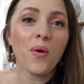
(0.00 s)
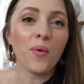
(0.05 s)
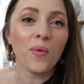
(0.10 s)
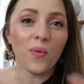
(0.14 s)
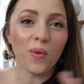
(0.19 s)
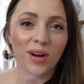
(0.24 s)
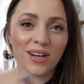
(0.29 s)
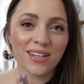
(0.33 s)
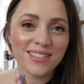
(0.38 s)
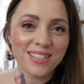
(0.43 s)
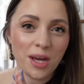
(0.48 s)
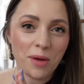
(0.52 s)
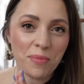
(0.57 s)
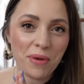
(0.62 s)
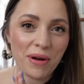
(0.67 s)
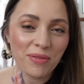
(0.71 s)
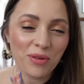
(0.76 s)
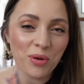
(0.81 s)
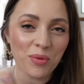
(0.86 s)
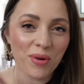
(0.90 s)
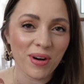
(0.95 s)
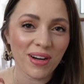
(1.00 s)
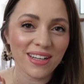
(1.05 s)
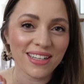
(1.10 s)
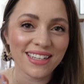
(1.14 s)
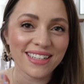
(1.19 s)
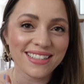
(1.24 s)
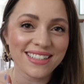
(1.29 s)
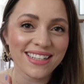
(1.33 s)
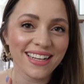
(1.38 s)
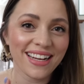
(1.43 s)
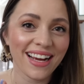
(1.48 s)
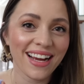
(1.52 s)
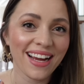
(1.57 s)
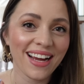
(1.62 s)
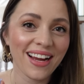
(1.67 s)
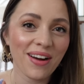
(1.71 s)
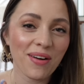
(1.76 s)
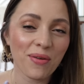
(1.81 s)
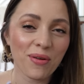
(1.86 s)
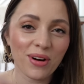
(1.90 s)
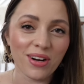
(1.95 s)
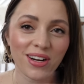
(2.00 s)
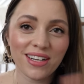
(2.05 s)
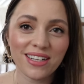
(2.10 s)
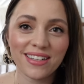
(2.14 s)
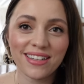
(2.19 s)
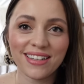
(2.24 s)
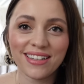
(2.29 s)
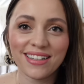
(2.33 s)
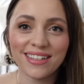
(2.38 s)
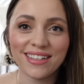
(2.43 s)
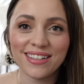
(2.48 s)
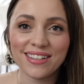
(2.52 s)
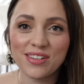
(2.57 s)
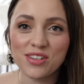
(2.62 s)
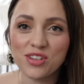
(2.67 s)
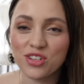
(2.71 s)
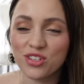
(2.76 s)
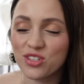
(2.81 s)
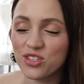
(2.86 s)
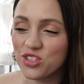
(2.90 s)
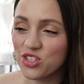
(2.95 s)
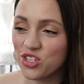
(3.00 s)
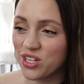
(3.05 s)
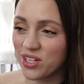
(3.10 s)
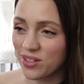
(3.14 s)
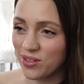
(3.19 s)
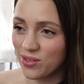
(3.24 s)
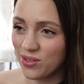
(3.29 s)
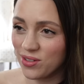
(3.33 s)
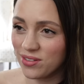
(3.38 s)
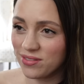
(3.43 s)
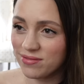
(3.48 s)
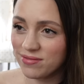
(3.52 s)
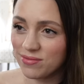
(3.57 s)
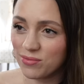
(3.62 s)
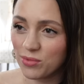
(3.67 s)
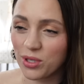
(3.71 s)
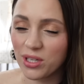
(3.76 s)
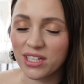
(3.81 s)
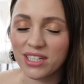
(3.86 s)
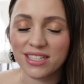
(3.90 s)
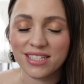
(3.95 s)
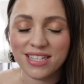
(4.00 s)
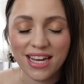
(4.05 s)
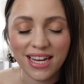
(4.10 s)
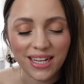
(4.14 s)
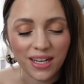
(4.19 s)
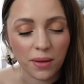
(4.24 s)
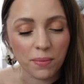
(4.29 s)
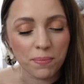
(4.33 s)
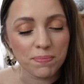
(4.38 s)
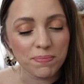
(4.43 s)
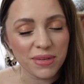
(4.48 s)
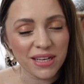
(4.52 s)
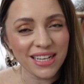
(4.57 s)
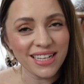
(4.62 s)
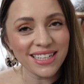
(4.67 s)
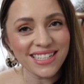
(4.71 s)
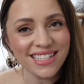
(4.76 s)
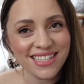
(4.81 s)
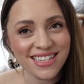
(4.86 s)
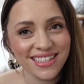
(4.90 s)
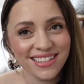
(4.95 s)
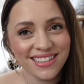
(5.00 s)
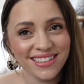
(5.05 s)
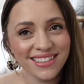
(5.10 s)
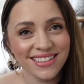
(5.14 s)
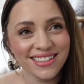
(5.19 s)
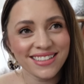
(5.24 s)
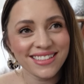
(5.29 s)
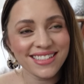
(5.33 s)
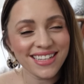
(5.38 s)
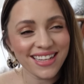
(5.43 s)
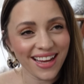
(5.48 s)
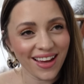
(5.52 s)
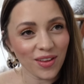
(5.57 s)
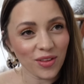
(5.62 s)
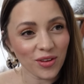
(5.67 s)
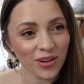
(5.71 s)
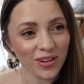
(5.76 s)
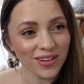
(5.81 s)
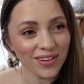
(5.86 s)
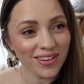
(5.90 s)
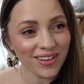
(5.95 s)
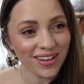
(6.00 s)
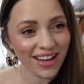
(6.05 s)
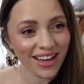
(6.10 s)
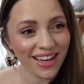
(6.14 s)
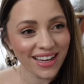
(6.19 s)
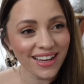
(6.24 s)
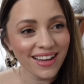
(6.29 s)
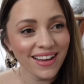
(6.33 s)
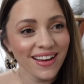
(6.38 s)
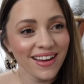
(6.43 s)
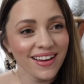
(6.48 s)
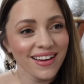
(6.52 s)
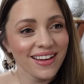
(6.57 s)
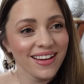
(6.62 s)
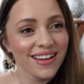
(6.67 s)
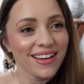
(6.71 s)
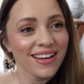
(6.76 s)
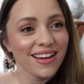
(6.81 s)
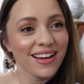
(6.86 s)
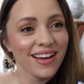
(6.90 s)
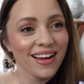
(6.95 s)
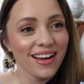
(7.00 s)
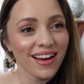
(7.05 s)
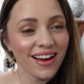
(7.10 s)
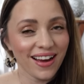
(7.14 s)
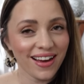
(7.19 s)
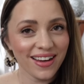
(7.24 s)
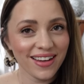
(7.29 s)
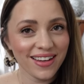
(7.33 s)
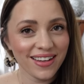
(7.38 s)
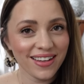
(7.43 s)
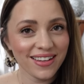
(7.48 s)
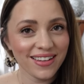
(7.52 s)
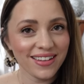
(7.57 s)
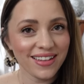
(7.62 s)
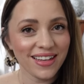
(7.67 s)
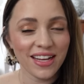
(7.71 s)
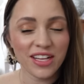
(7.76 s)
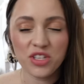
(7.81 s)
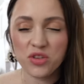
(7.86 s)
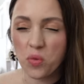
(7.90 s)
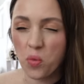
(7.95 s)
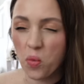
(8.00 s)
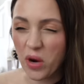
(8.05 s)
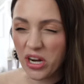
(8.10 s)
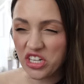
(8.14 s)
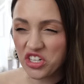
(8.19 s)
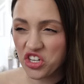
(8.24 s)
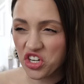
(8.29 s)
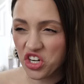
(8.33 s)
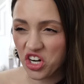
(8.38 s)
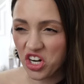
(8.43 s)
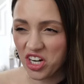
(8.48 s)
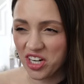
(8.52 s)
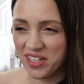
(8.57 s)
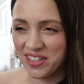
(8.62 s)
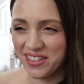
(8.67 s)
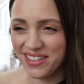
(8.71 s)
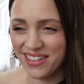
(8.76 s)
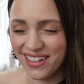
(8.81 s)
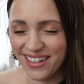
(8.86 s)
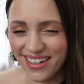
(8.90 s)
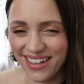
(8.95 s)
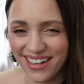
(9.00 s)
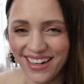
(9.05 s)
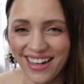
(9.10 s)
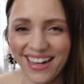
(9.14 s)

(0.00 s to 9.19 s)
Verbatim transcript: What is up, everyone? Today we're gonna just chill. We're gonna take a beat together, okay? It's winter.